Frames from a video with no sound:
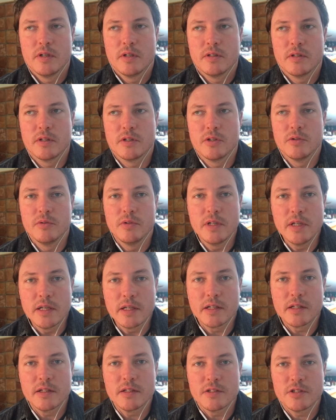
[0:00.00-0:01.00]
the
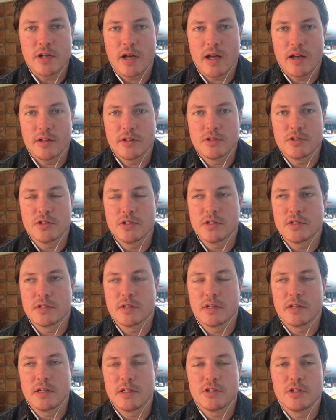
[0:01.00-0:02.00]
unique challenges
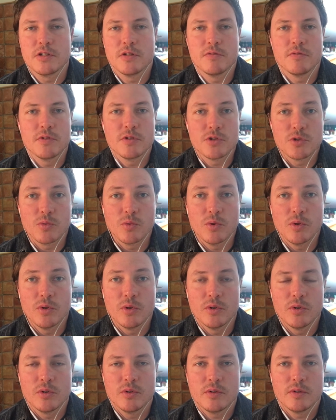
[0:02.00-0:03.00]
that each
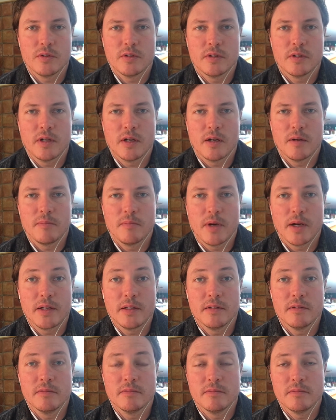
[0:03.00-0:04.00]
individual might